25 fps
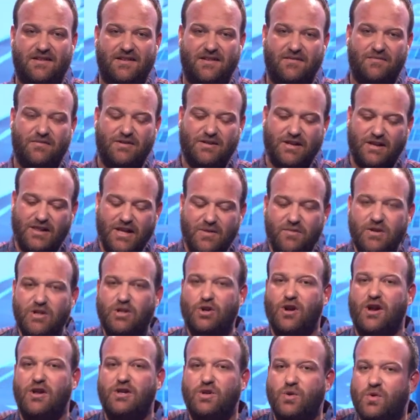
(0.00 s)
Because I think we're
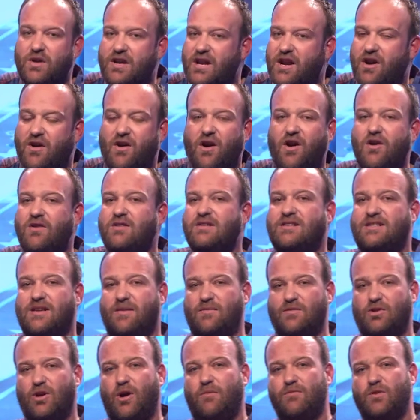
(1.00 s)
trying to do it in our own
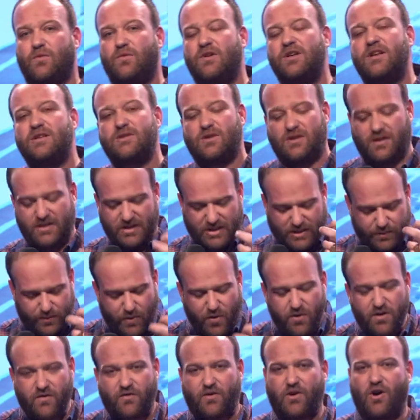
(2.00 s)
sometimes, but realize we've got the
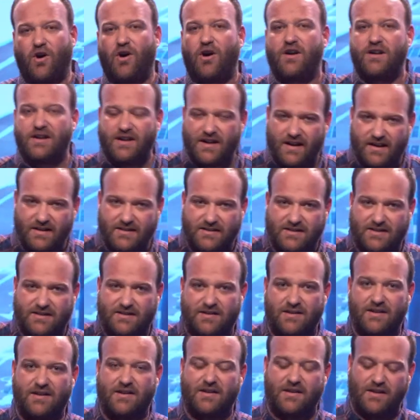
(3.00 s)
Spirit of God in us.
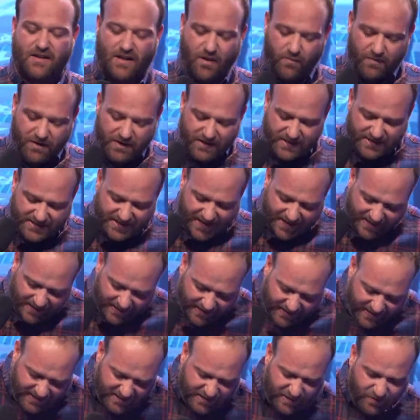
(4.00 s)
Come, we're going to say,
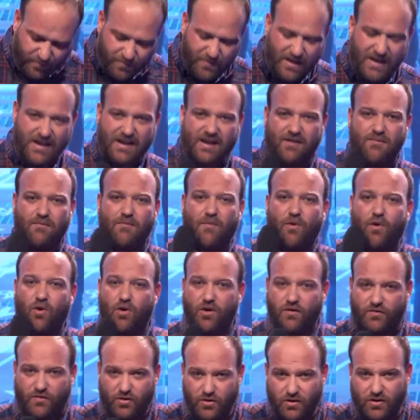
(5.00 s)
less of me and more
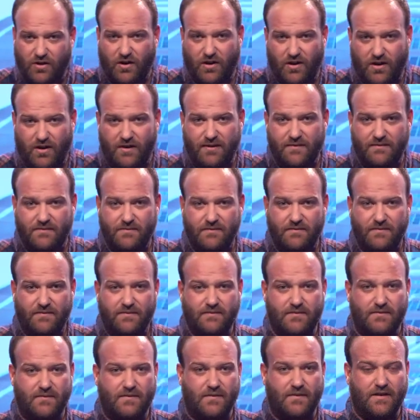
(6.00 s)
of you, God.
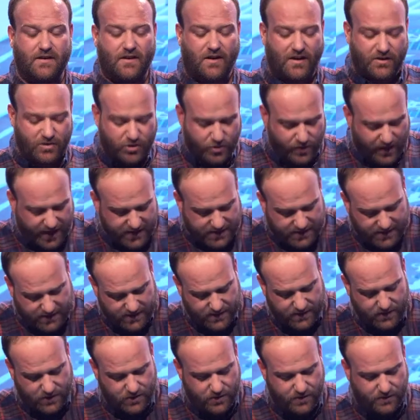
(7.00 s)
I trust
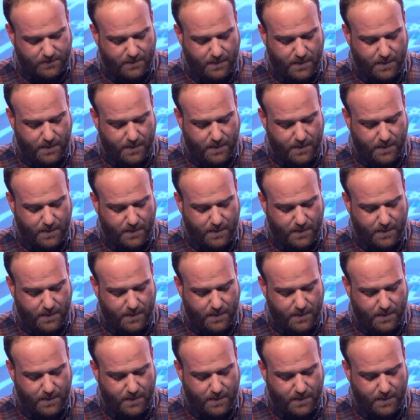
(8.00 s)
in you.